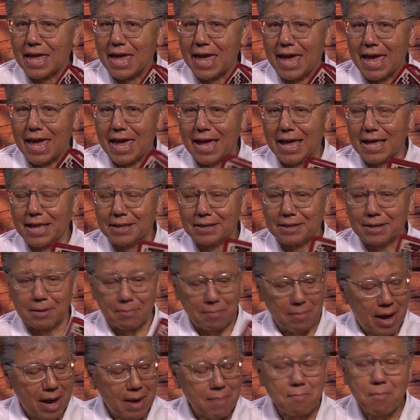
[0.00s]
And uh,
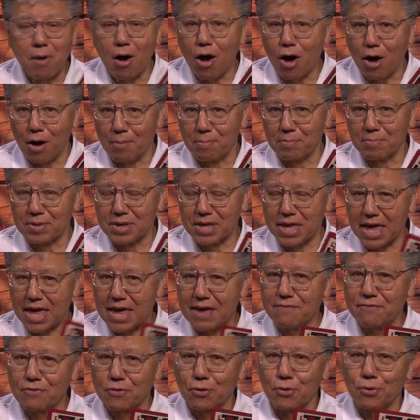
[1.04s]
my mom
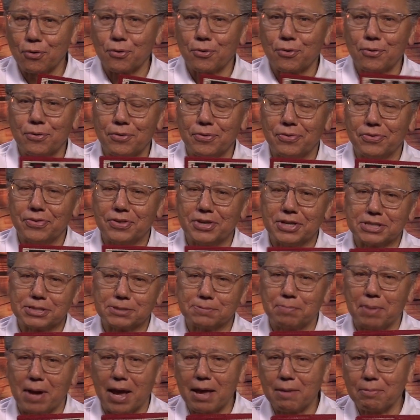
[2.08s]
gave her
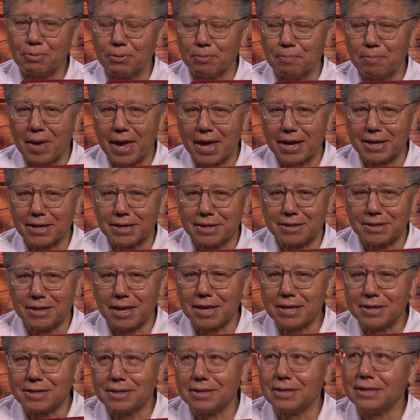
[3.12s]
this Bible back in
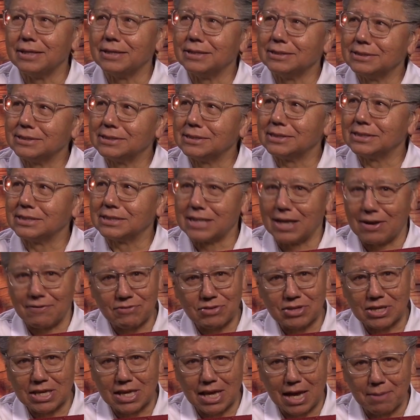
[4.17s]

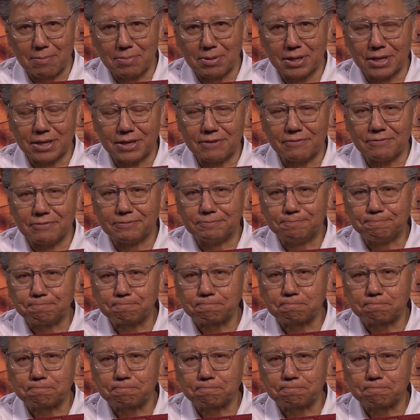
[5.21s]
1970, I believe.